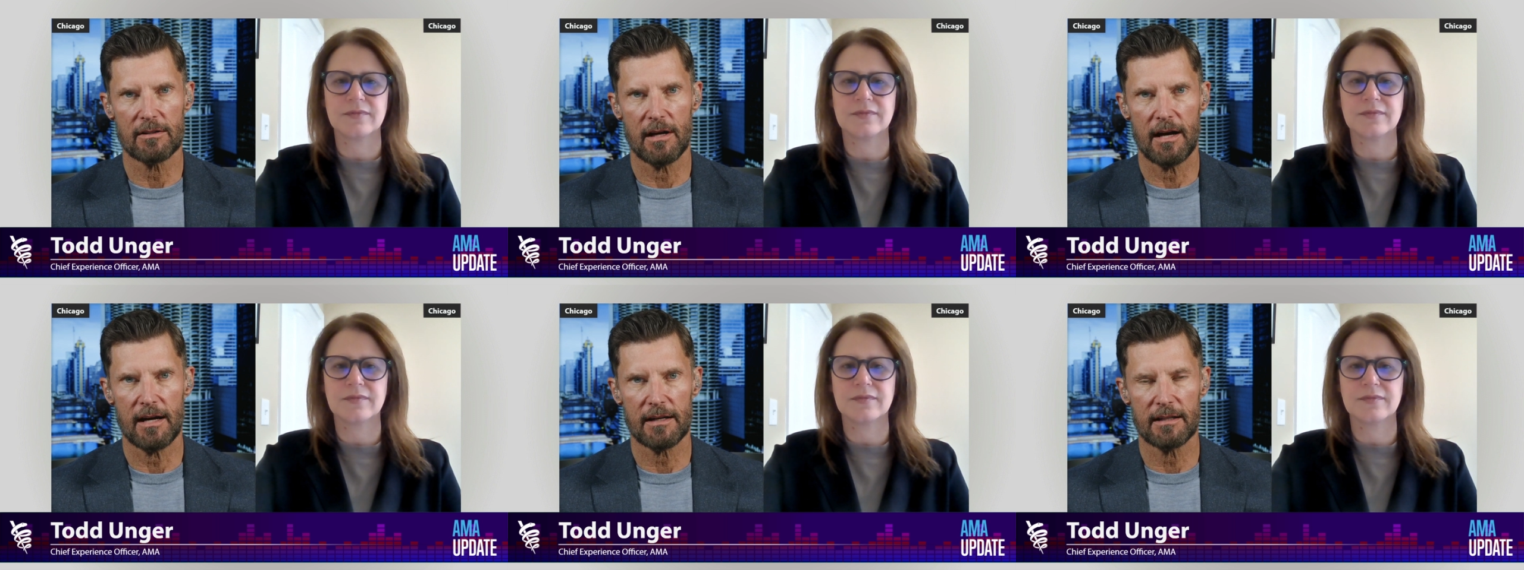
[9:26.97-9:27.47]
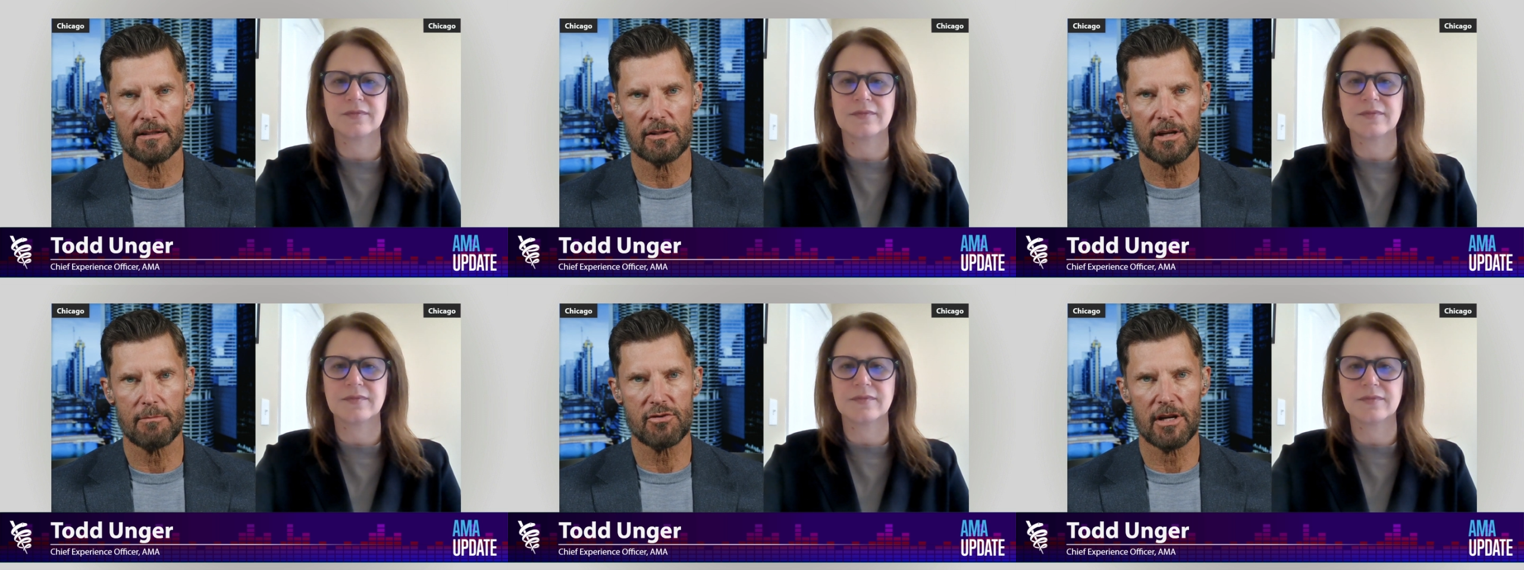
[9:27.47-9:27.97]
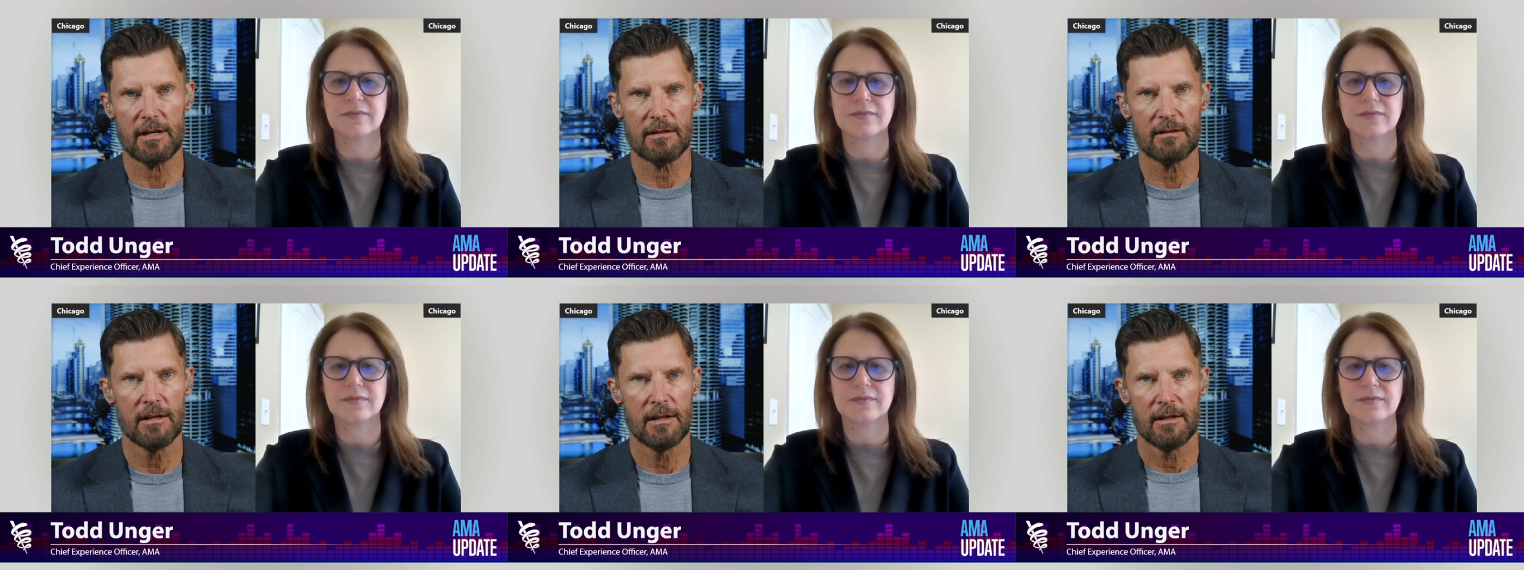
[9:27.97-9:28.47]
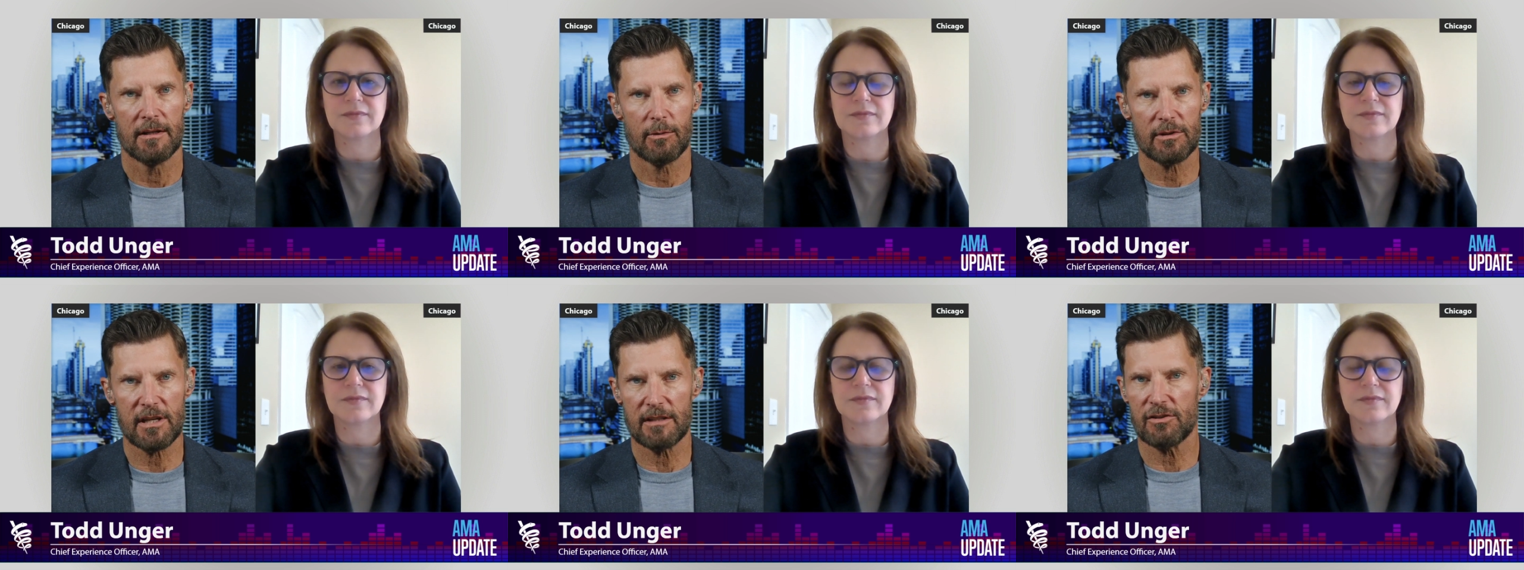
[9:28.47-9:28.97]
Speaker 1: uh, consumption
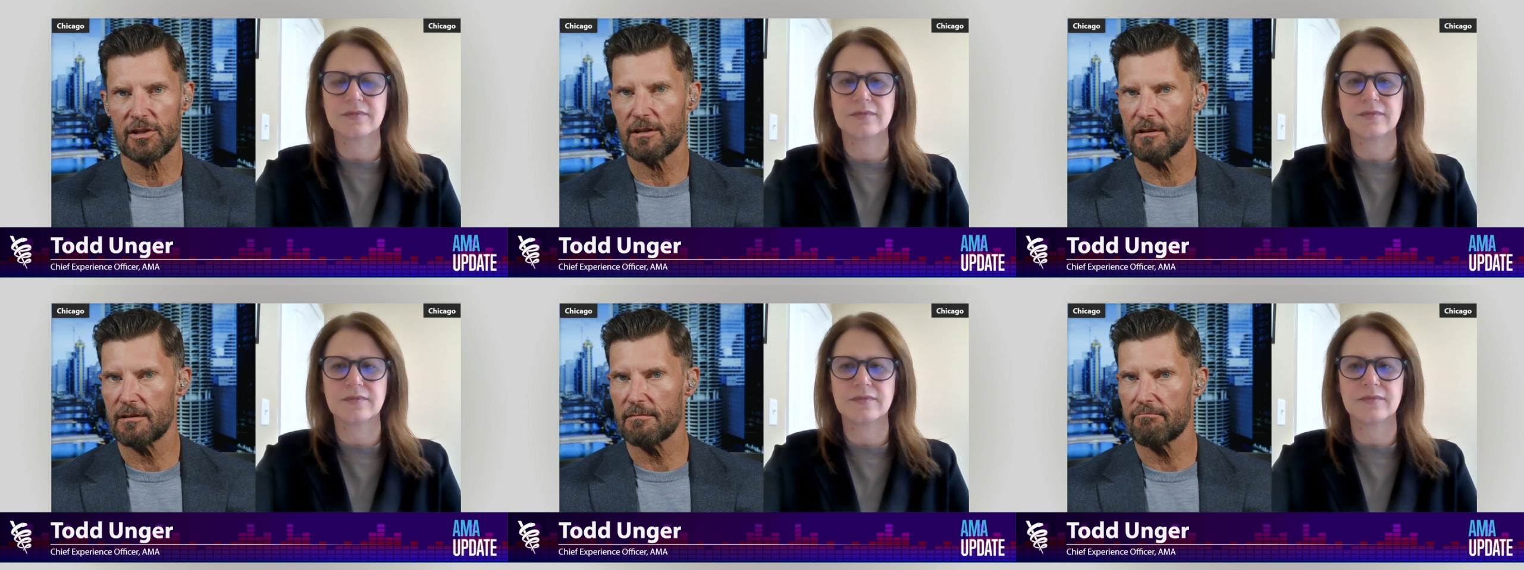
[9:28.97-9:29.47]
was considered